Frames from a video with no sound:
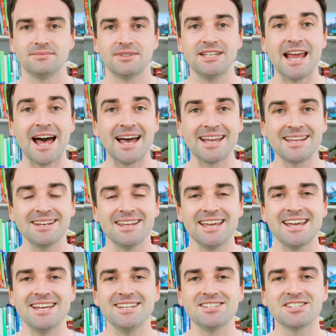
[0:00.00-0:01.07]
Nine
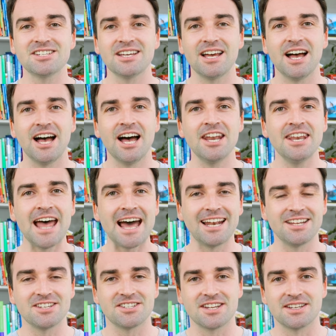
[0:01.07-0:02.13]
is
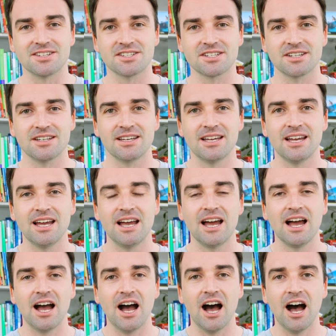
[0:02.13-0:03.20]
analysis,
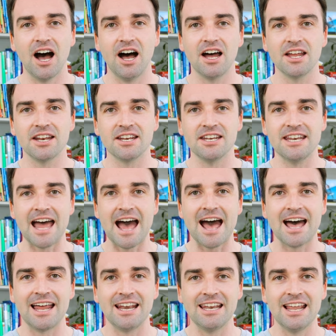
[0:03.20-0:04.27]

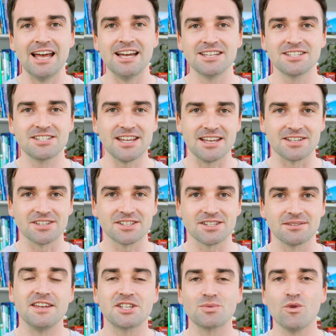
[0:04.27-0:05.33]
analysis.
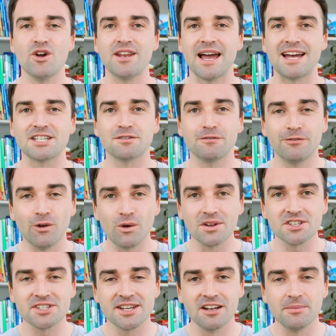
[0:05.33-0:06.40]
This word has four
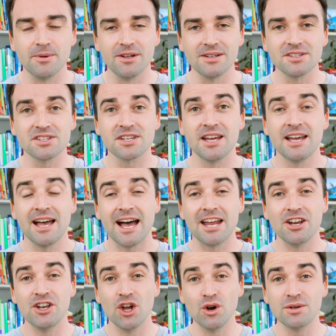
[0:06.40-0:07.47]
syllables,
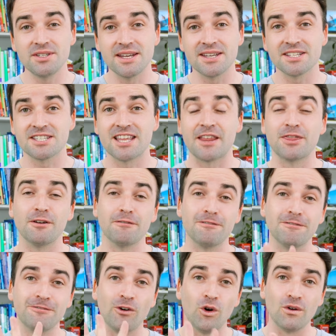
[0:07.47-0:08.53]
and notice that the
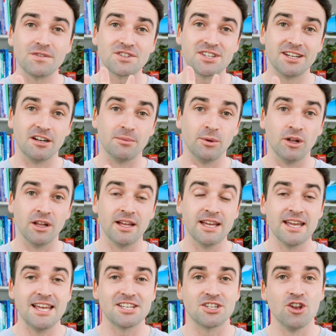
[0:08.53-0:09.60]
fourth syllable
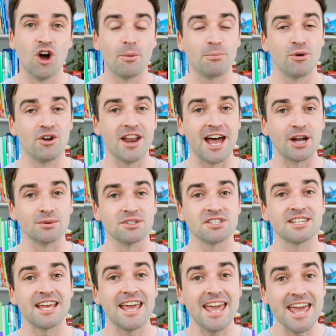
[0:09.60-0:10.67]
is not
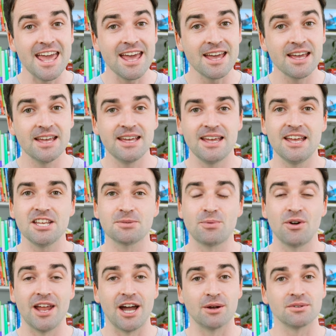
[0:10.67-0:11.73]
pronounced I, it's
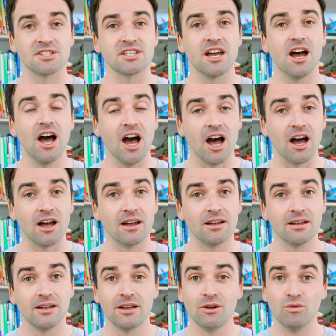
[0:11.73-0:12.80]
pronounced a.
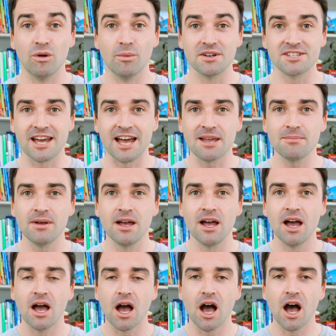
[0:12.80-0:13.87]
One more time,
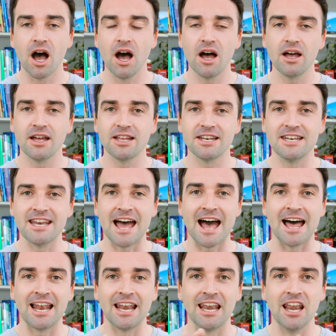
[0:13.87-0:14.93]

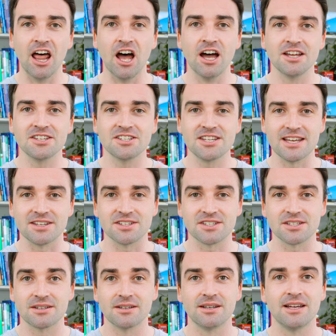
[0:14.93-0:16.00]

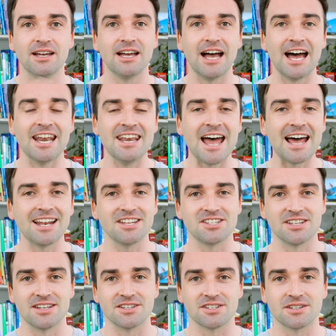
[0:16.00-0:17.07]
analysis,
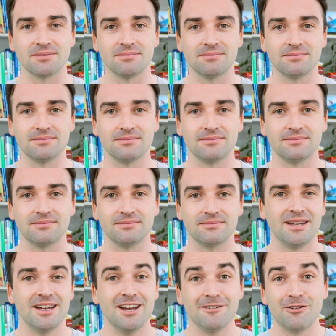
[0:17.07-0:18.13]
analysis.
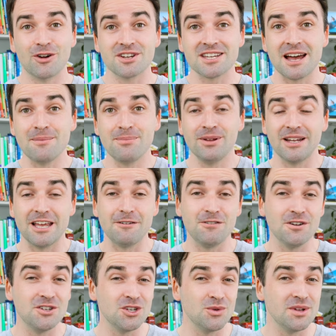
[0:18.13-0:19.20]
For example, if
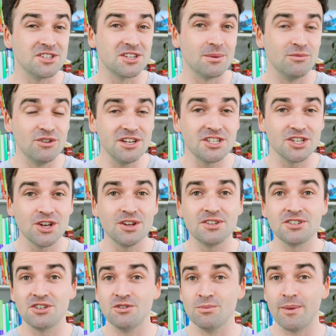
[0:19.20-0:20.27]
you're doing some
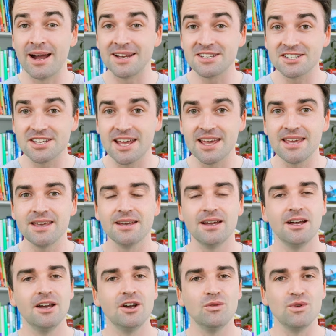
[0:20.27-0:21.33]
research, you might say,
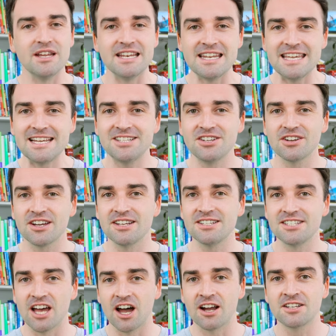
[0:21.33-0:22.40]
we need to
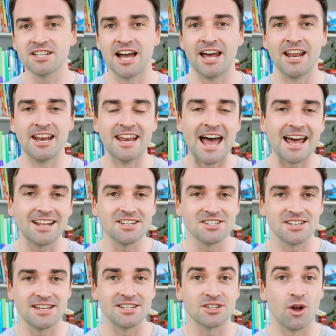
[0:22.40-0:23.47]
conduct an
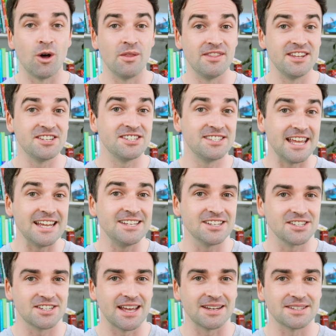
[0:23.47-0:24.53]
analysis on this data
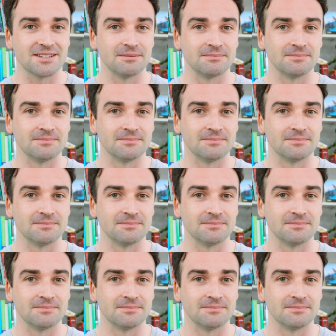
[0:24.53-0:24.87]
set.